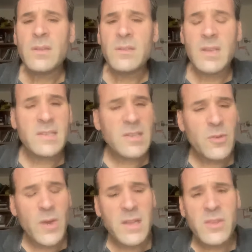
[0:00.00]

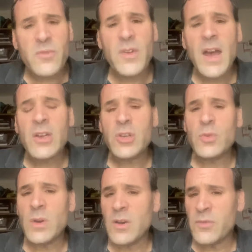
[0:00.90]
desecrate the
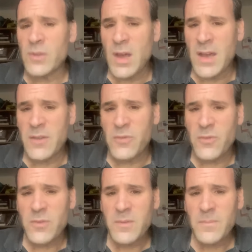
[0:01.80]
value of
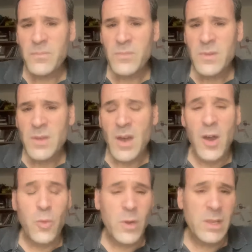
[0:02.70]
life,
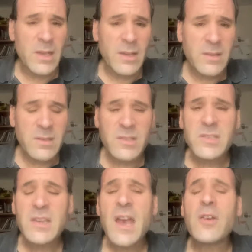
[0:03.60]
are willing to
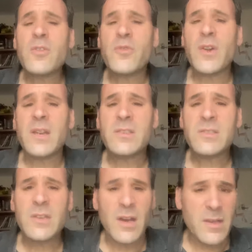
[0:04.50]

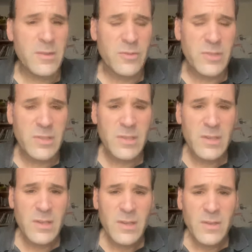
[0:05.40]
sacrifice others
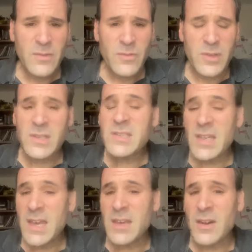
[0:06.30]
for the
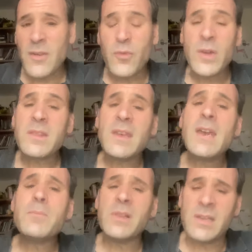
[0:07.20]
sake of what
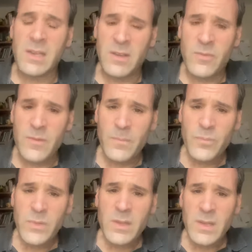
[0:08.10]
they believe
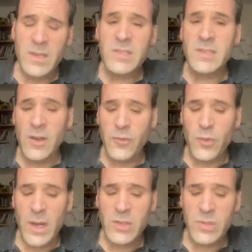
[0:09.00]
is
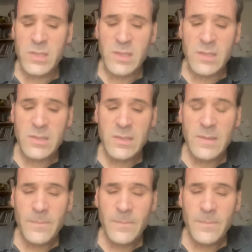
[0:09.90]
self-righteousness?